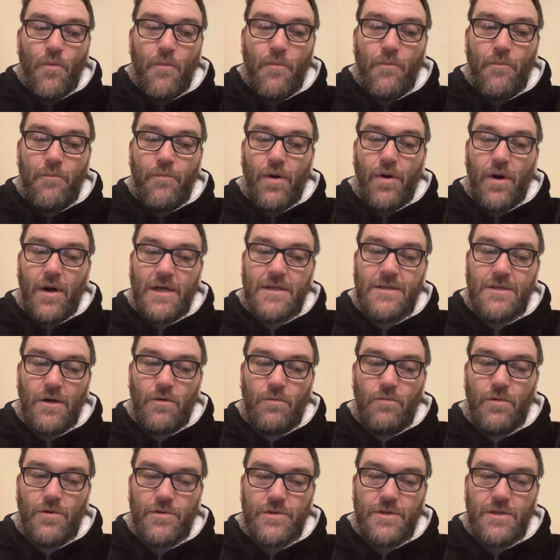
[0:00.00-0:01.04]
But I
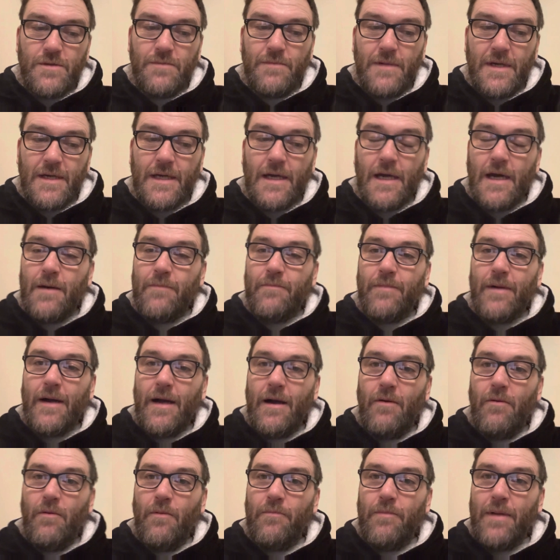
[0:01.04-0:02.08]
don't want to make it
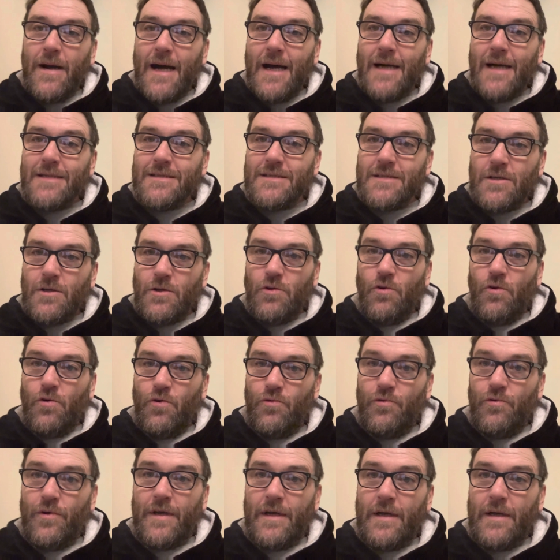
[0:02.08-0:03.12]
about past
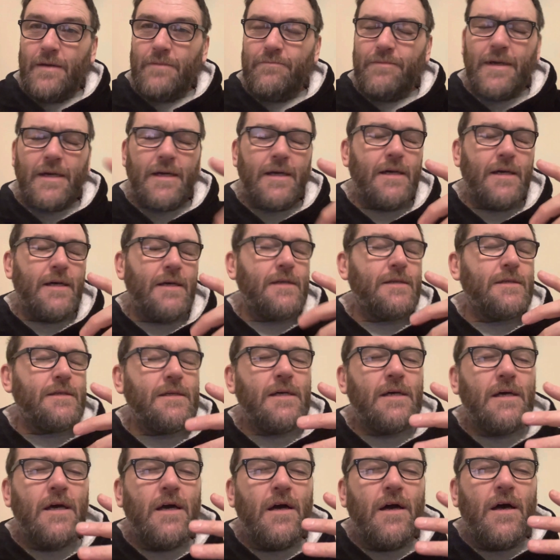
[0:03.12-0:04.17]
glory, because
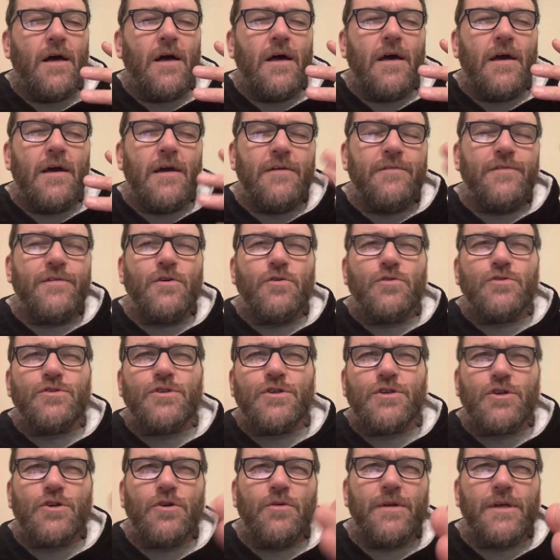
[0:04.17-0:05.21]
if you're
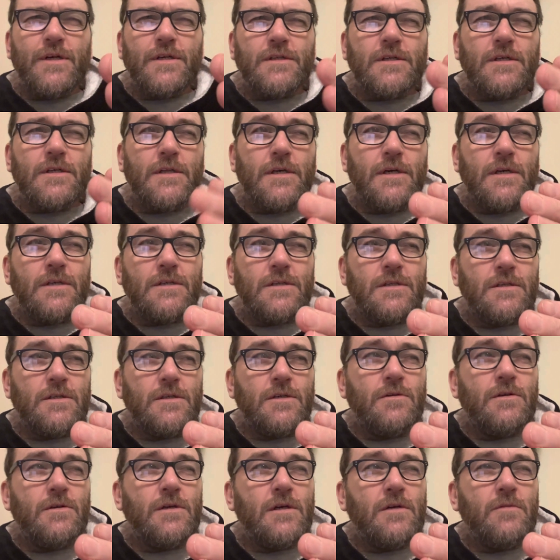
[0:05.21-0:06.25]
just coming into this and
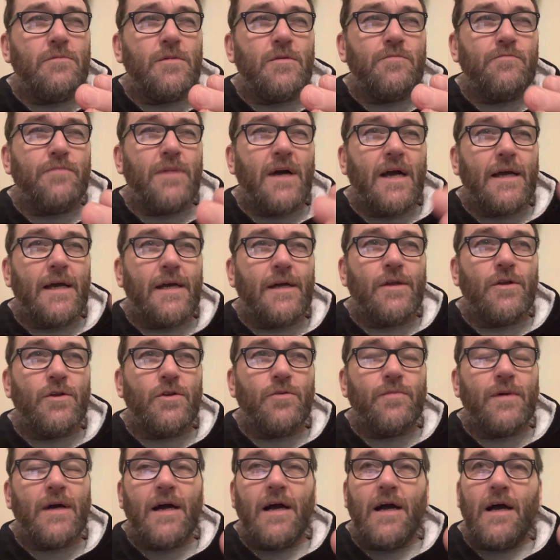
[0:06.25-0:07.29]
you hear me banging on
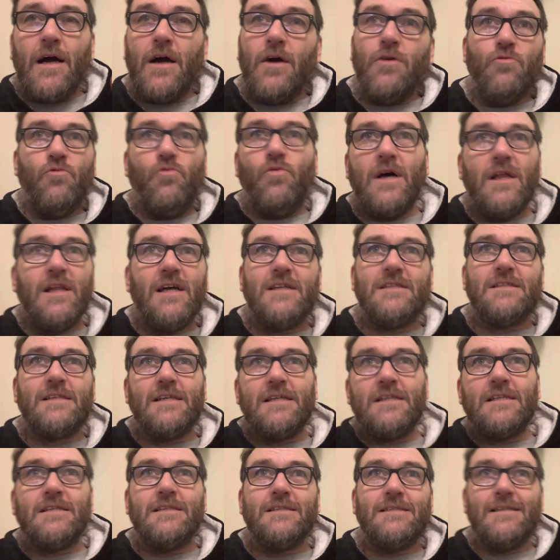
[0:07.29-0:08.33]
about how well I
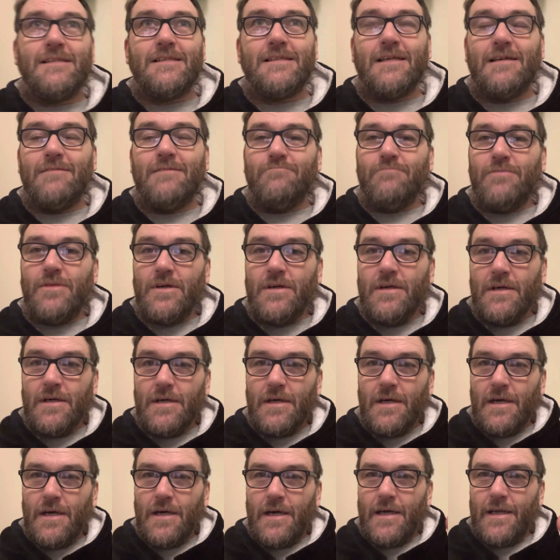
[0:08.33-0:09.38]
did in December
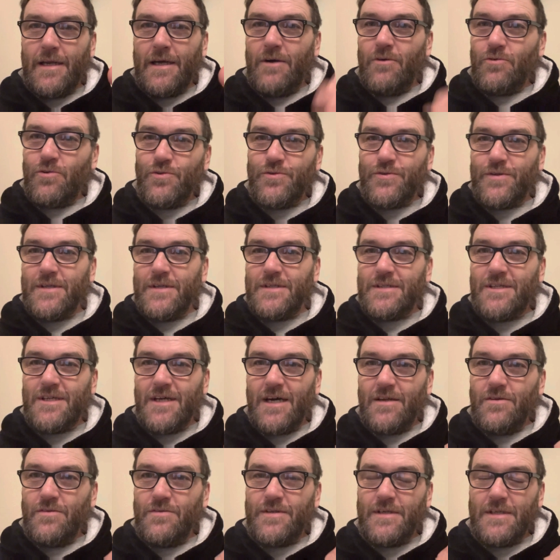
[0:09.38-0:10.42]
and how good the
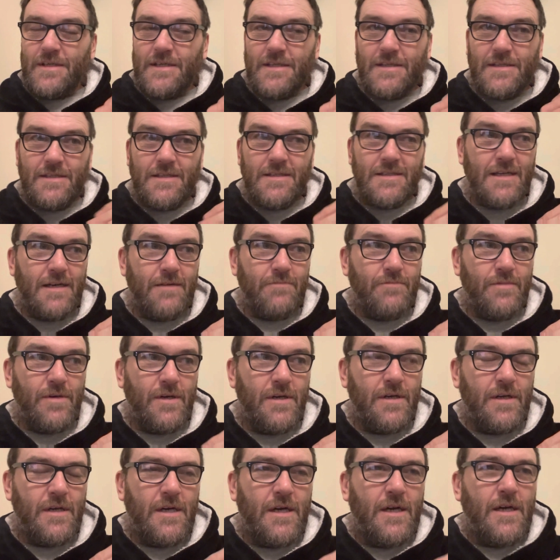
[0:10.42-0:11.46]
channel did in
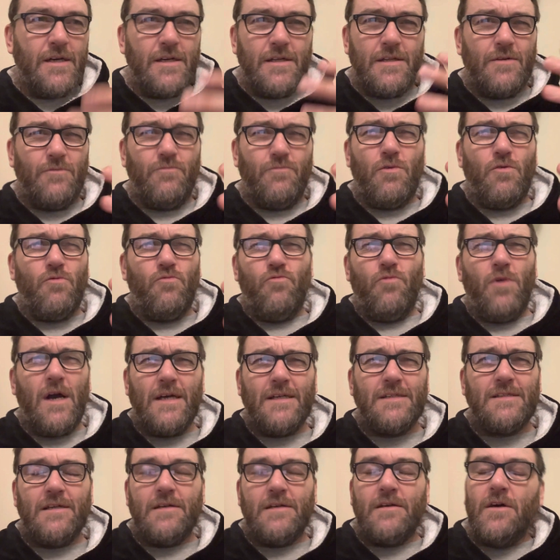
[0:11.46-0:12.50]
December, you think, well, why
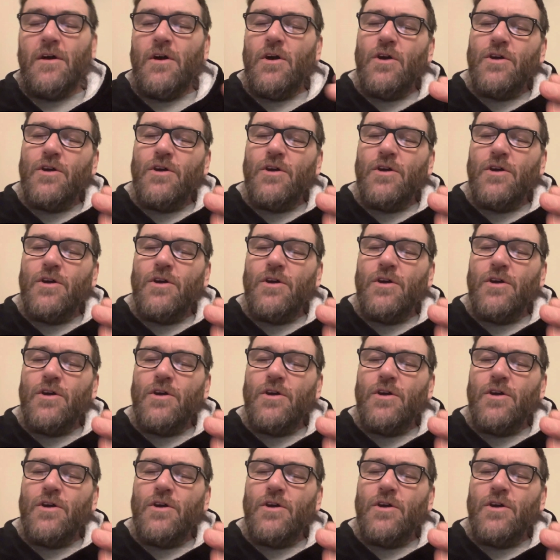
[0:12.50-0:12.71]
is it?